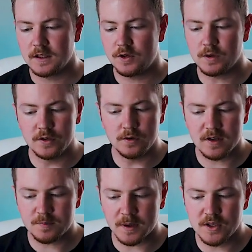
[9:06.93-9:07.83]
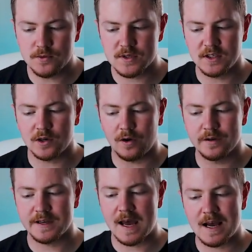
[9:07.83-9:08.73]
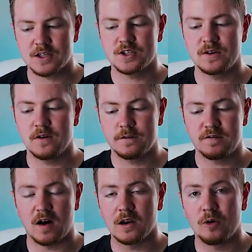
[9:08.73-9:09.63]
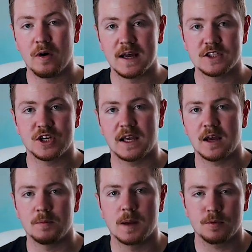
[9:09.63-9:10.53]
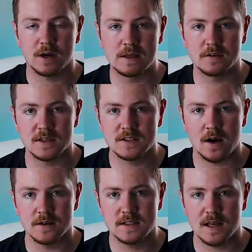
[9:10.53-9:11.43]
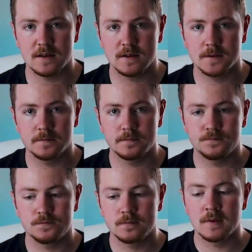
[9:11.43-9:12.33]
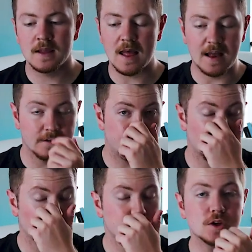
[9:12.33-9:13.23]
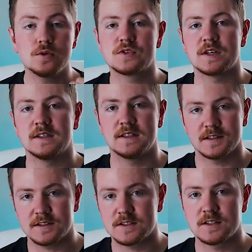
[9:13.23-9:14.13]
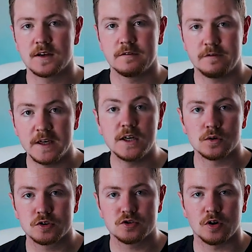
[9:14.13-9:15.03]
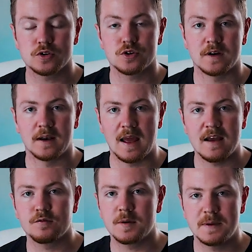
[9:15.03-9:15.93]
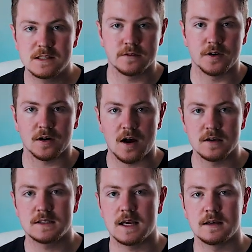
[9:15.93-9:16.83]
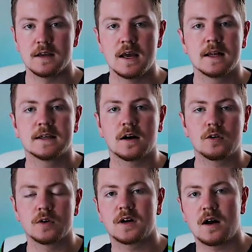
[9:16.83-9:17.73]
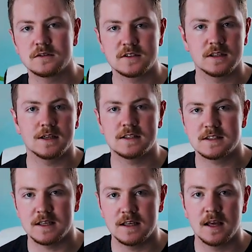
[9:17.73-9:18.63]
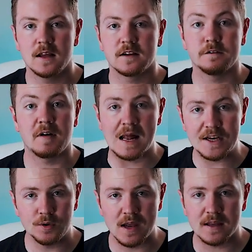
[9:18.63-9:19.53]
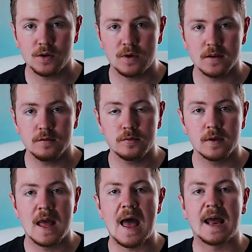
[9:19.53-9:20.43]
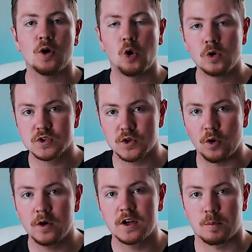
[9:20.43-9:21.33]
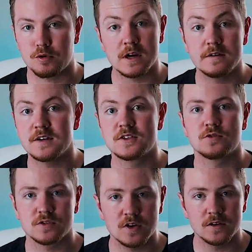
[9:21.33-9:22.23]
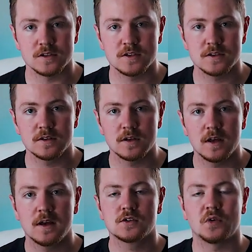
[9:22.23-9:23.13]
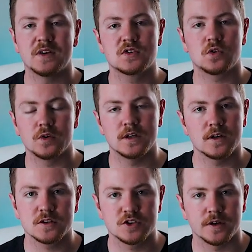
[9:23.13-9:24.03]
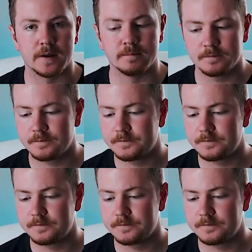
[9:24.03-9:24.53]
You can do this by using the call to action, follow and check out my previous content. And if you're using this video structure in every piece of your content, they're going to constantly see the value that you give and also your previous results. So this is going to nurture them.